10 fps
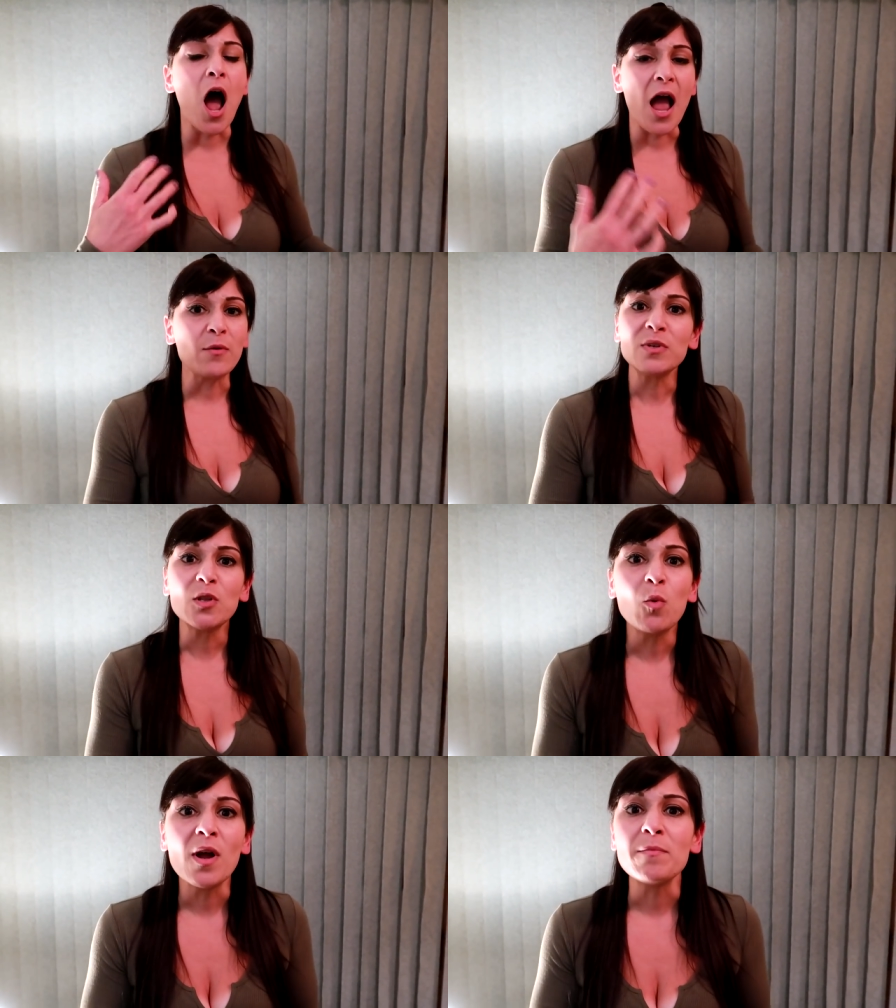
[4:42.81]
I was
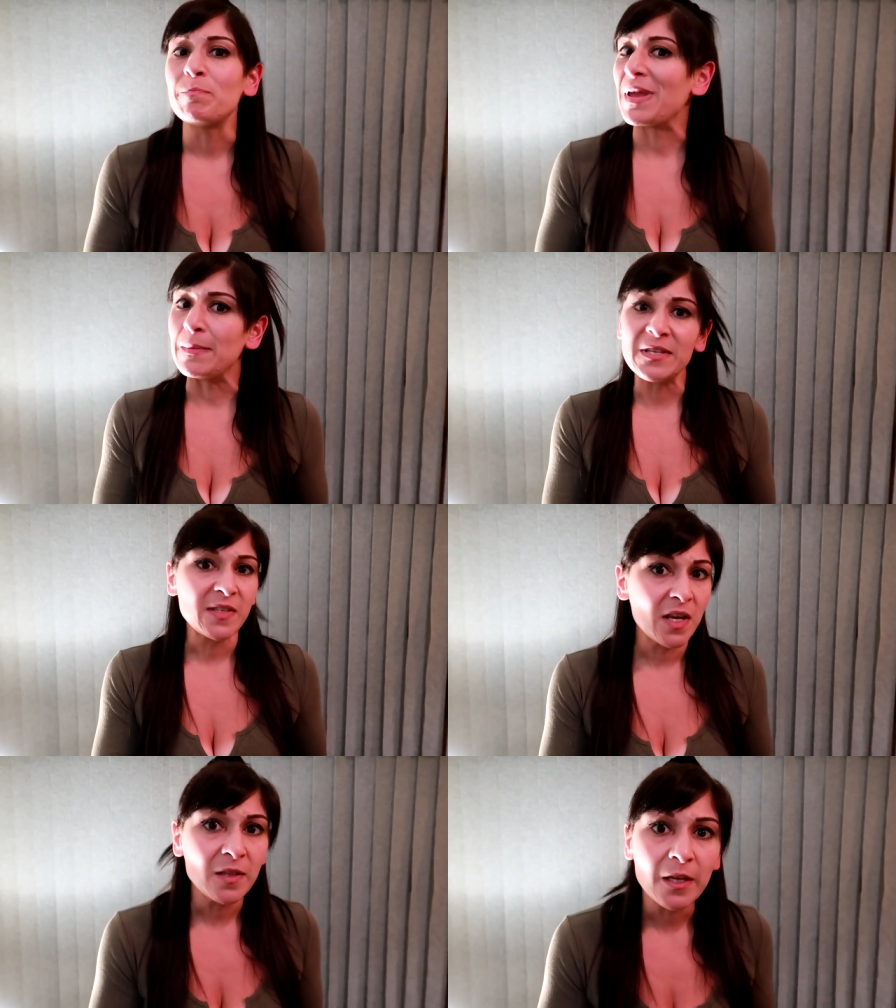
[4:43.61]
the one
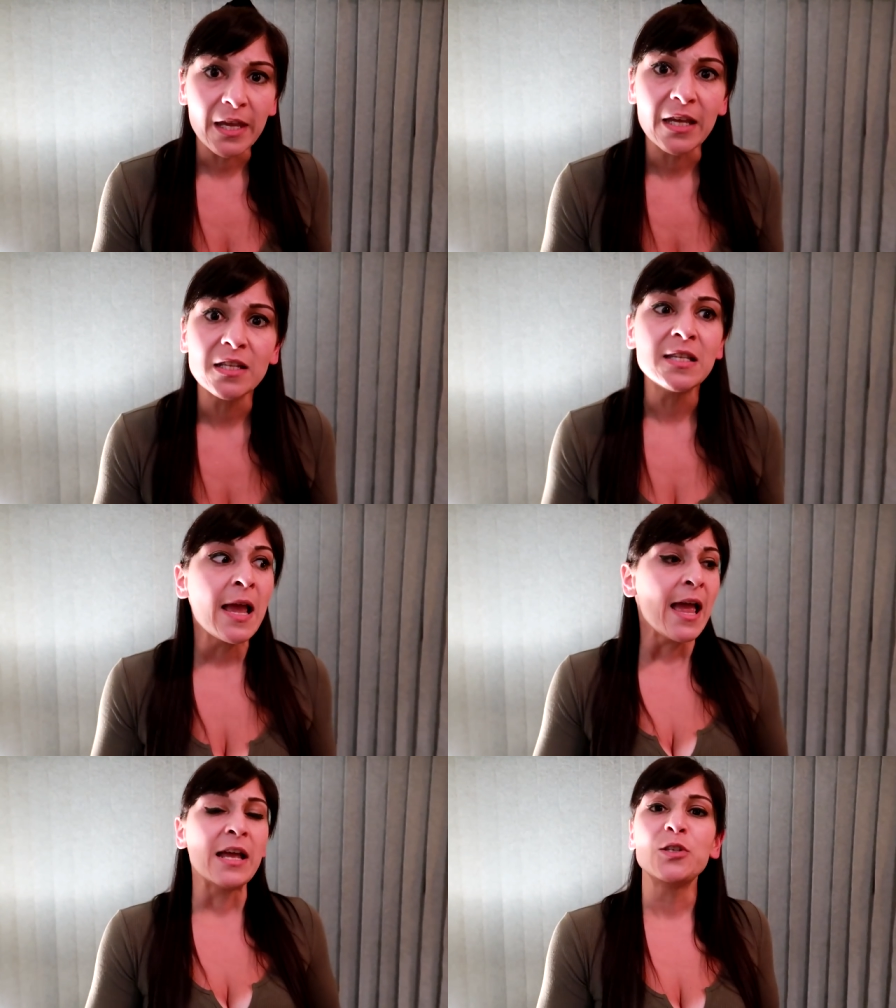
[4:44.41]
babysitting the kids
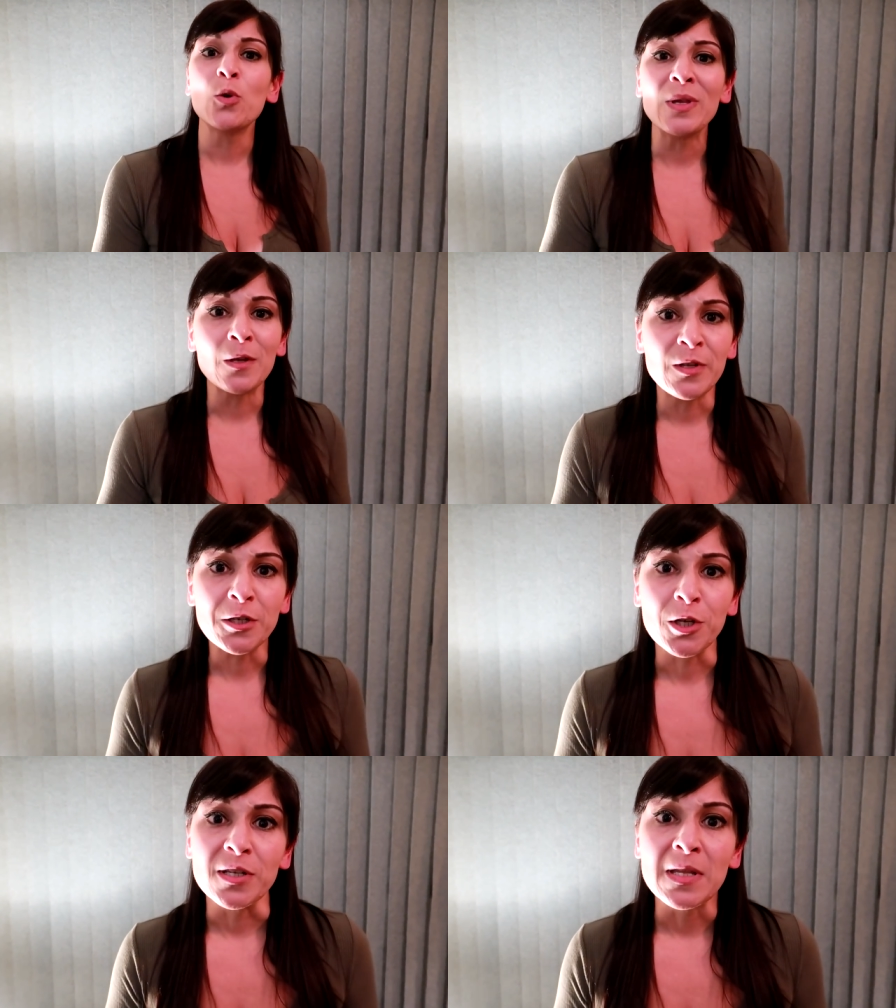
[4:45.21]
and doing the
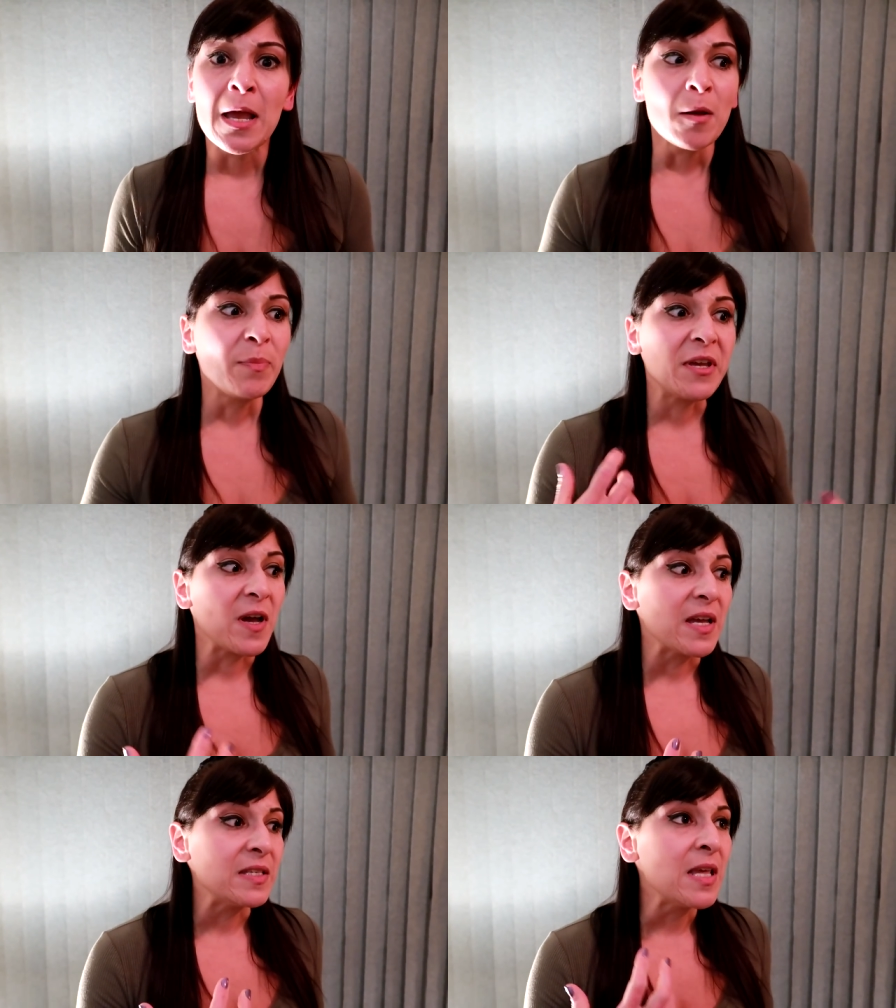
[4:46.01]
dishes
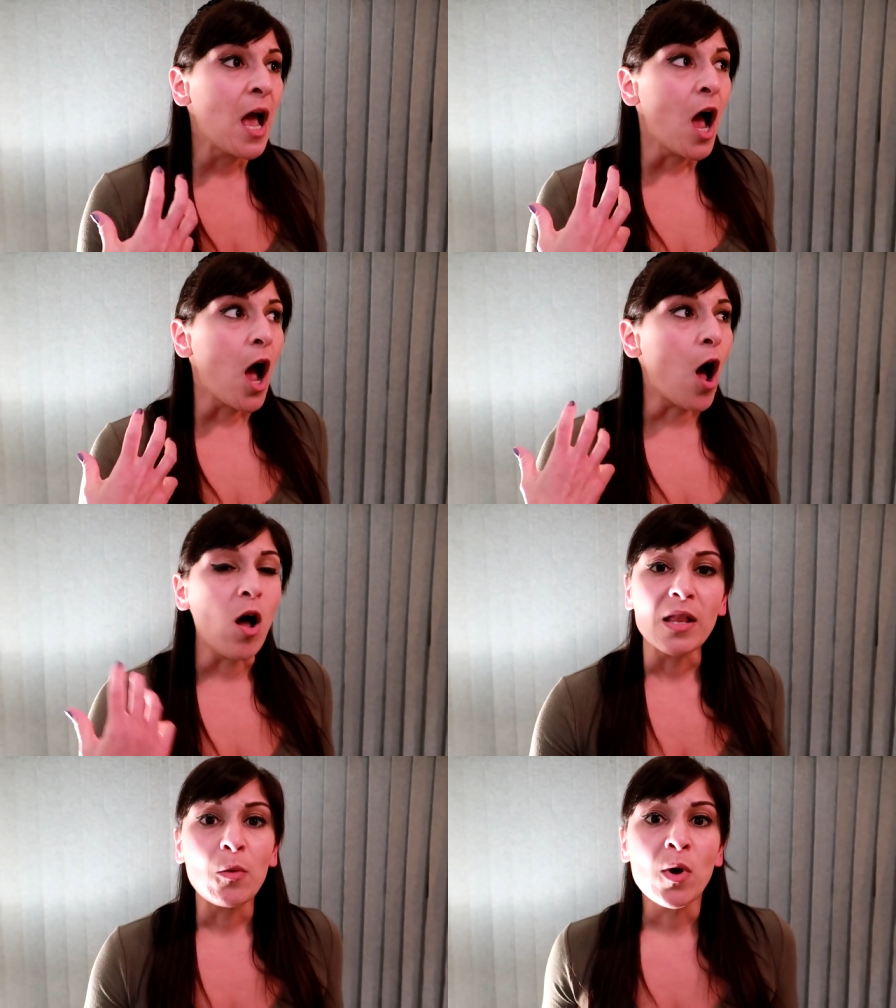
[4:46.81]
because
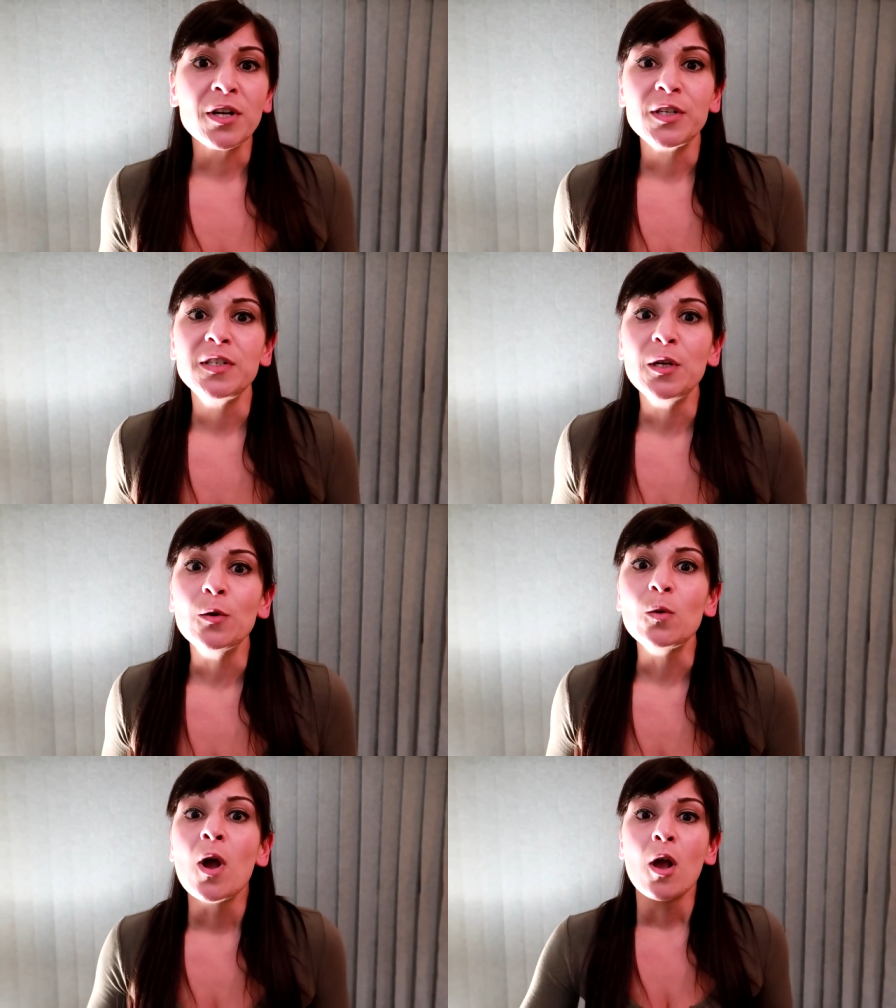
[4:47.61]
all I wanted to
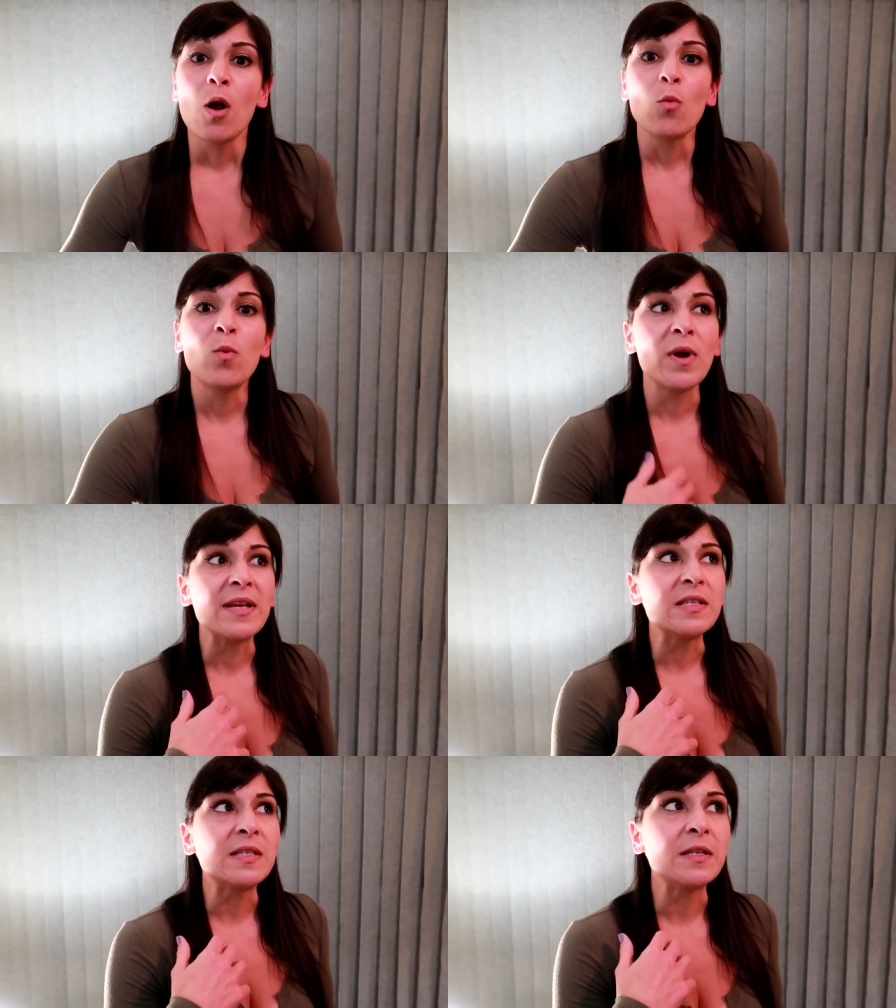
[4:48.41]
do
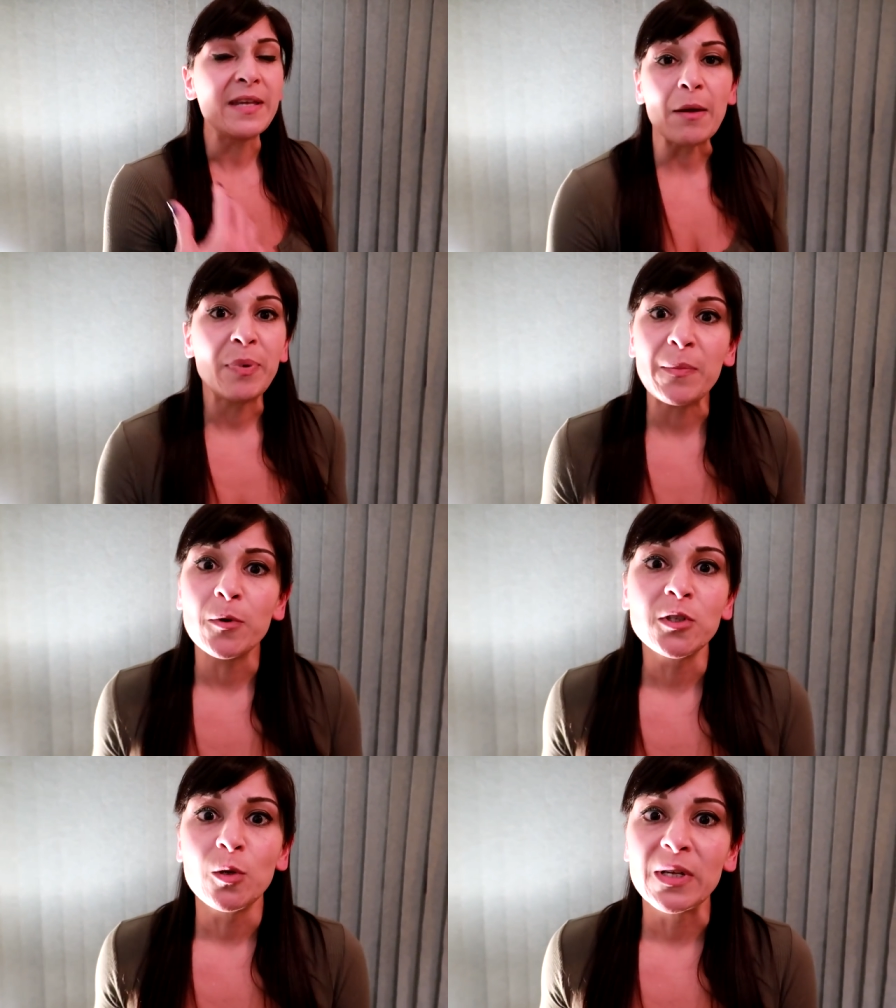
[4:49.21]
was get
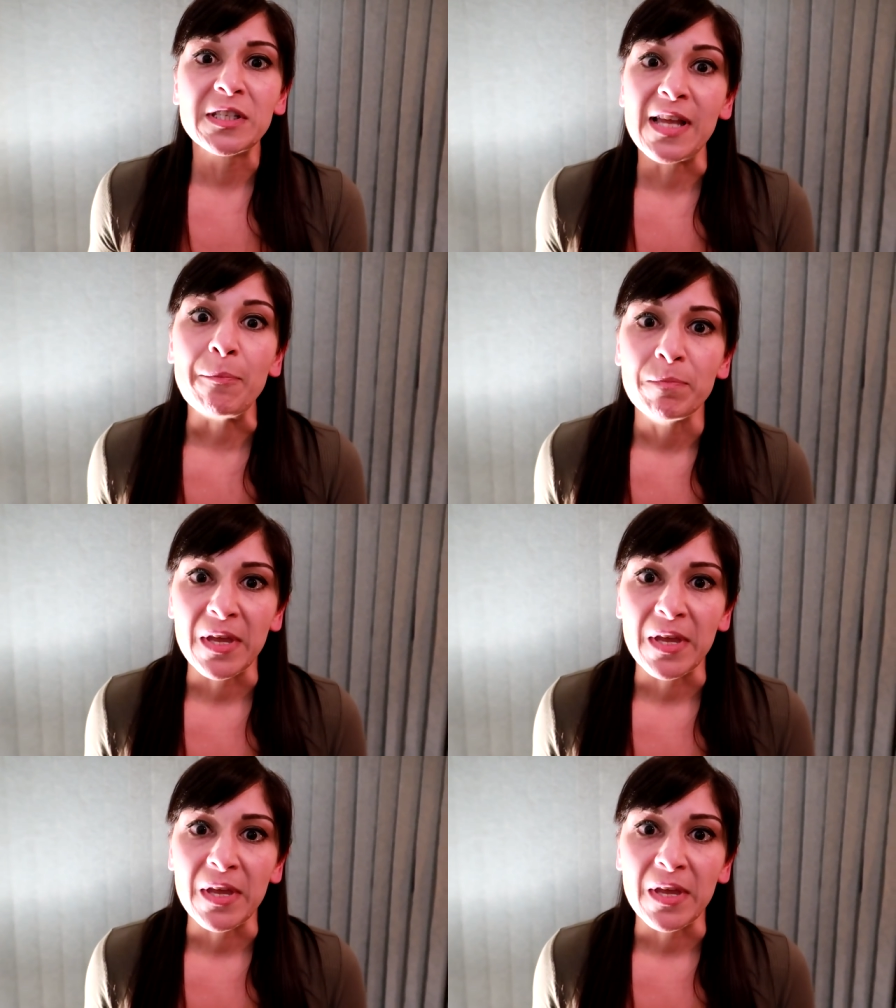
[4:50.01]
people to accept